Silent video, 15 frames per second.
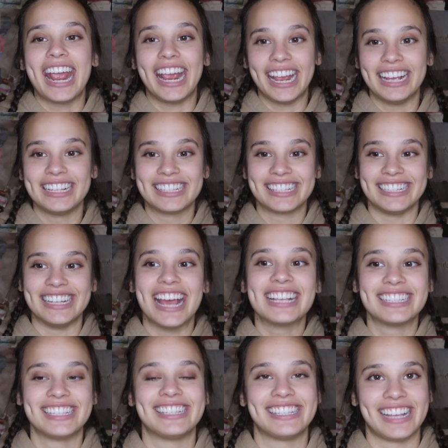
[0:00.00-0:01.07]
is
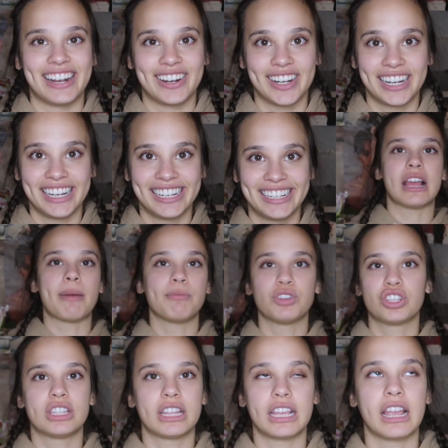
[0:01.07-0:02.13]
necessary. I'm
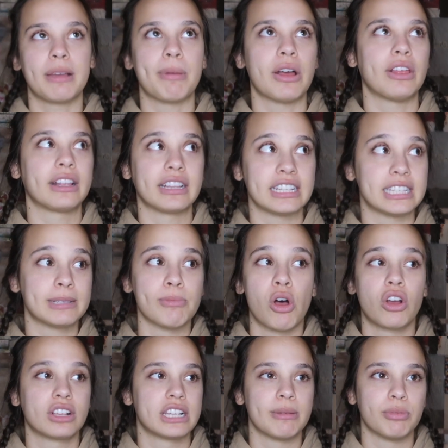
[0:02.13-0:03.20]
just thinking about like this
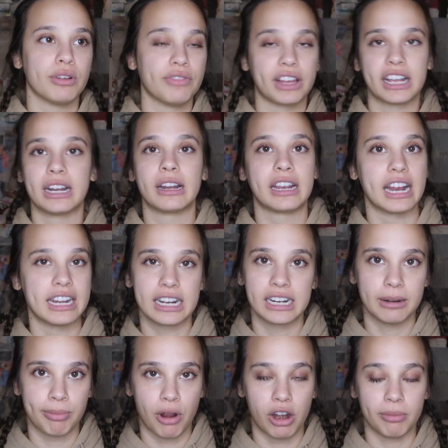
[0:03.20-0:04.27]
small example of like getting
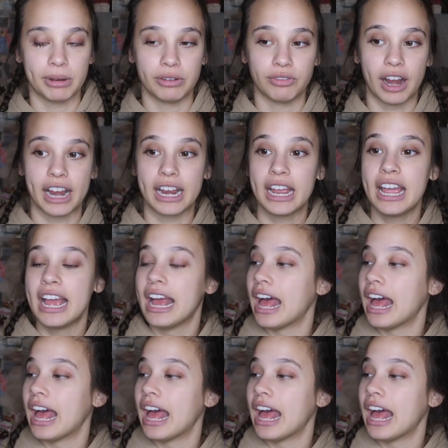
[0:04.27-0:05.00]
an apartment, right?